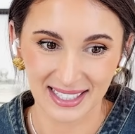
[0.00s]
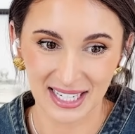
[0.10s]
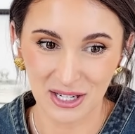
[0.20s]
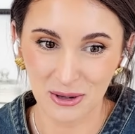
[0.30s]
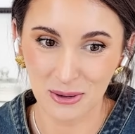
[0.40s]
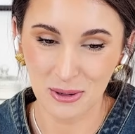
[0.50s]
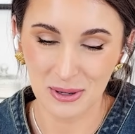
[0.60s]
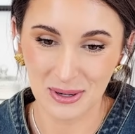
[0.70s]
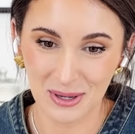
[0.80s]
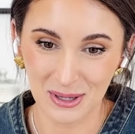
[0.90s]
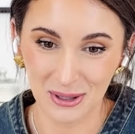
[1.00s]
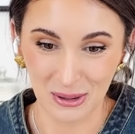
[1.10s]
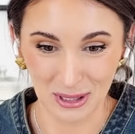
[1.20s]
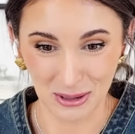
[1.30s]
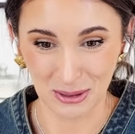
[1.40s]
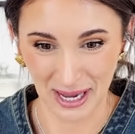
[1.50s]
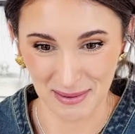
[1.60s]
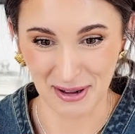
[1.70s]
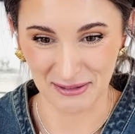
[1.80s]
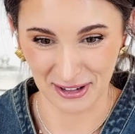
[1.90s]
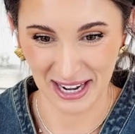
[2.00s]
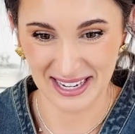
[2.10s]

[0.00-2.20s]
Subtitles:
Can you do this new segment for us?